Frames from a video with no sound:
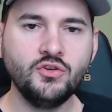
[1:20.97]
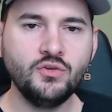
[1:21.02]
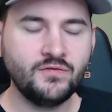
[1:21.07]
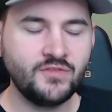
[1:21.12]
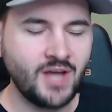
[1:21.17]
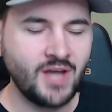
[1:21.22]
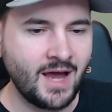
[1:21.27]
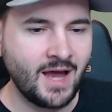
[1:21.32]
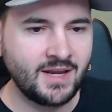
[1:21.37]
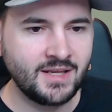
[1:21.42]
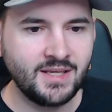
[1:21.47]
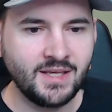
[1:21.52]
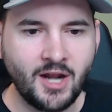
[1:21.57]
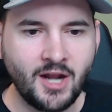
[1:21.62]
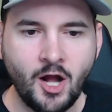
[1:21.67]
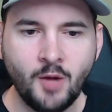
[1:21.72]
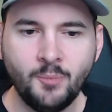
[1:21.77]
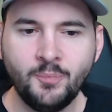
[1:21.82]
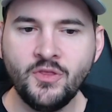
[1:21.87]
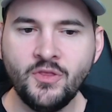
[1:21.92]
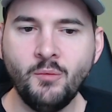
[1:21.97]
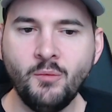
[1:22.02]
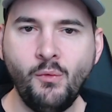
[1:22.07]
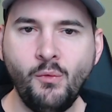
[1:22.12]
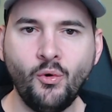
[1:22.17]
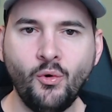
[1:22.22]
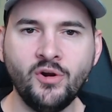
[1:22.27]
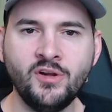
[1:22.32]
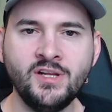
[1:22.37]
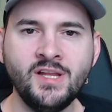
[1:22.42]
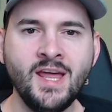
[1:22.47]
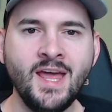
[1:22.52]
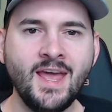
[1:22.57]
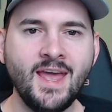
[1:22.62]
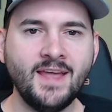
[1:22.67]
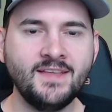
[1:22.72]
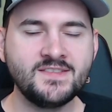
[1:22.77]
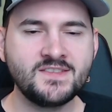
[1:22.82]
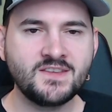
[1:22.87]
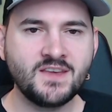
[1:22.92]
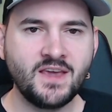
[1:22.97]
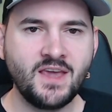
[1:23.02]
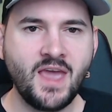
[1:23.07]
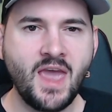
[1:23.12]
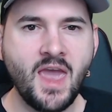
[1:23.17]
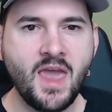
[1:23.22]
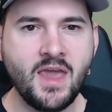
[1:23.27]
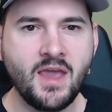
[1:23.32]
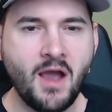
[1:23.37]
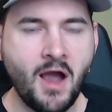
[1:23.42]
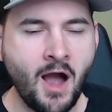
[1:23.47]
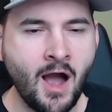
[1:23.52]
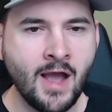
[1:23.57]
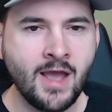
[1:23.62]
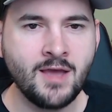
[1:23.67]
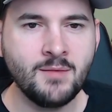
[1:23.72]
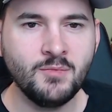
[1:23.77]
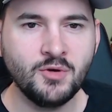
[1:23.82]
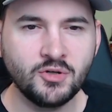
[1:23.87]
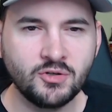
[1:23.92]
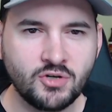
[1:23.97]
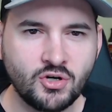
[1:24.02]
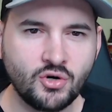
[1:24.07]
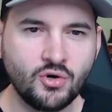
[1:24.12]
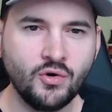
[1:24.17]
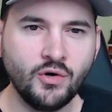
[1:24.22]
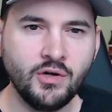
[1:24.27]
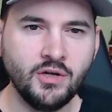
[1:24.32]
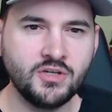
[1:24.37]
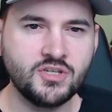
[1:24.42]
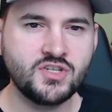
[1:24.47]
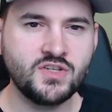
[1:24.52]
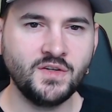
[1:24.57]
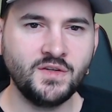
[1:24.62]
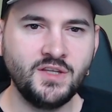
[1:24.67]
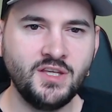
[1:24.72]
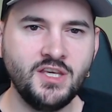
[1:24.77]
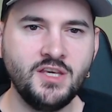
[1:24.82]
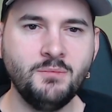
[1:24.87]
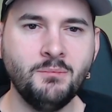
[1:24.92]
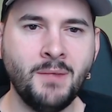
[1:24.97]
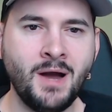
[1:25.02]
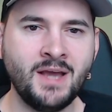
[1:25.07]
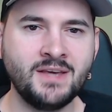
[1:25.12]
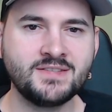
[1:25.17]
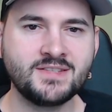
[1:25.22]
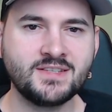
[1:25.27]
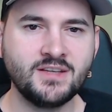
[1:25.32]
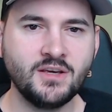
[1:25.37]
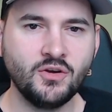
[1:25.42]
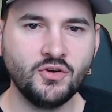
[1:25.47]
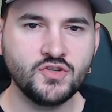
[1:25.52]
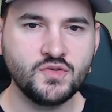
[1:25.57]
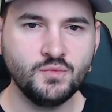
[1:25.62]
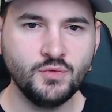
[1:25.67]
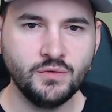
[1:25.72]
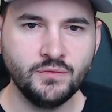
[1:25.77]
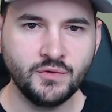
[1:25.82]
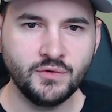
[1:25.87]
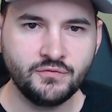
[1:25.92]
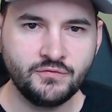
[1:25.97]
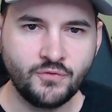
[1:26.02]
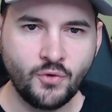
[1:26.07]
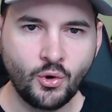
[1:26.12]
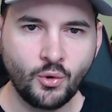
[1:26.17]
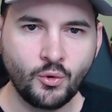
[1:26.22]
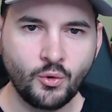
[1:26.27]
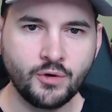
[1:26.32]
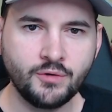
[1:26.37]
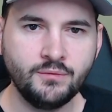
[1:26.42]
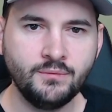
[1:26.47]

You've got to get up in the morning and say, hey, I am encouraged to keep my sales moving forward.